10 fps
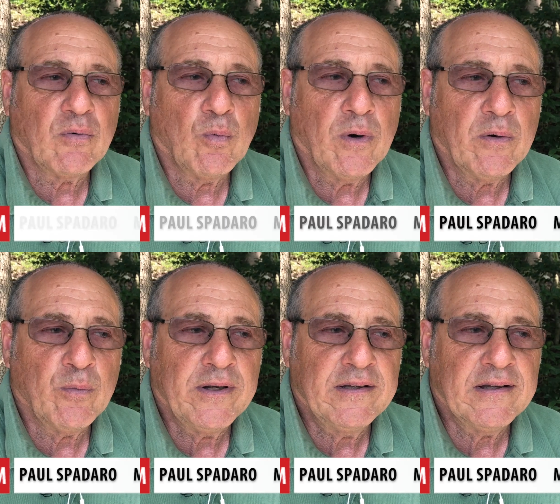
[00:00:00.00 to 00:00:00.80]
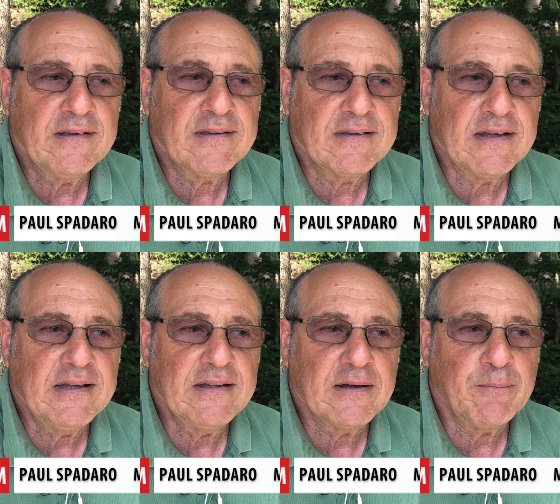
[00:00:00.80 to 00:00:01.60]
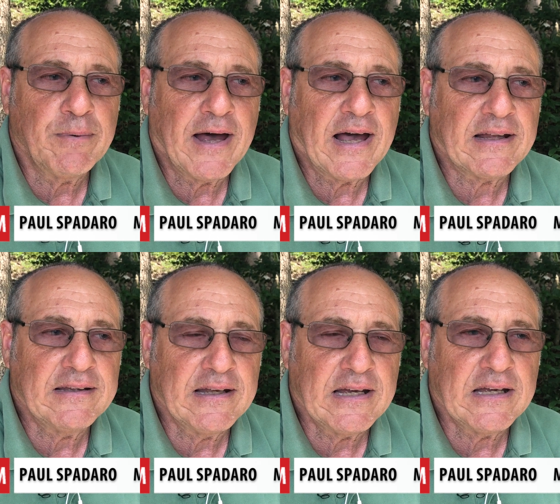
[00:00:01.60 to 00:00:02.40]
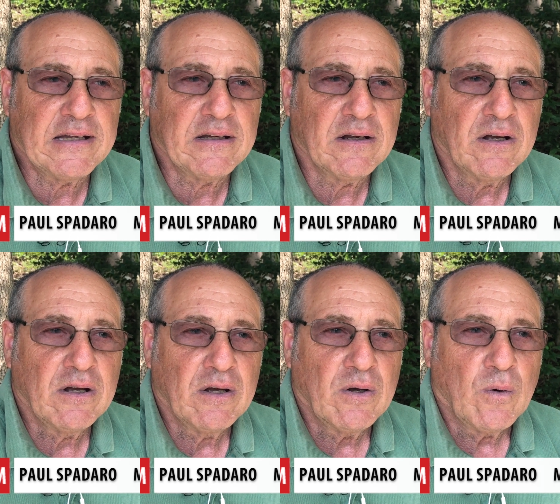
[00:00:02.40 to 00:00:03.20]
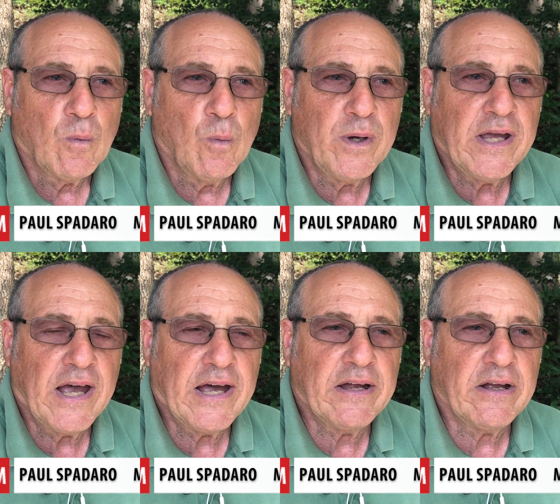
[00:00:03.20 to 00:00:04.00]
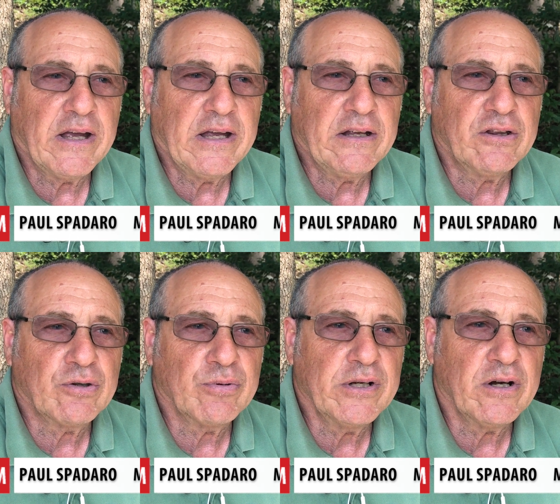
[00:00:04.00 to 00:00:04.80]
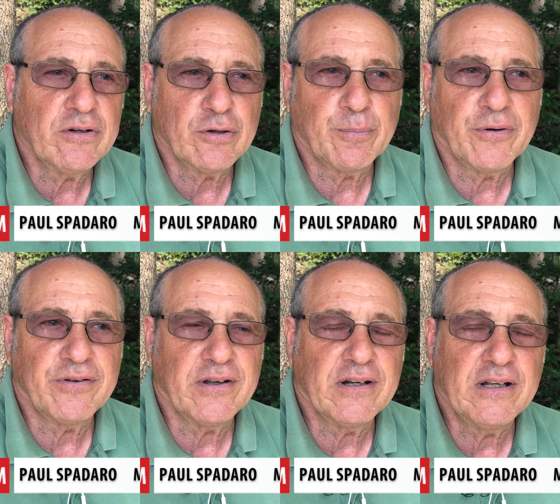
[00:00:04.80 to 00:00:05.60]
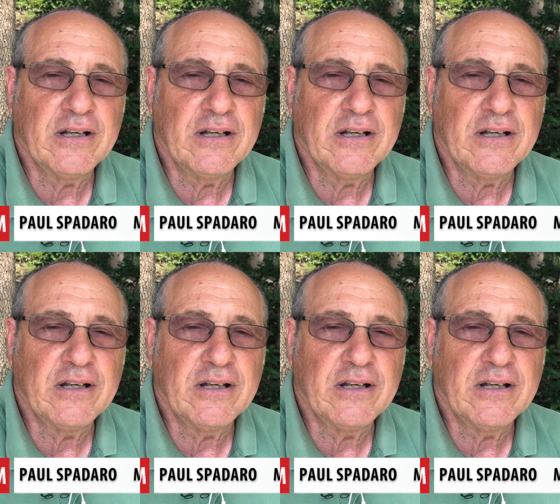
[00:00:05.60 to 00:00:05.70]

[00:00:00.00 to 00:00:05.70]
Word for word: When we did see them back then, we had a 300%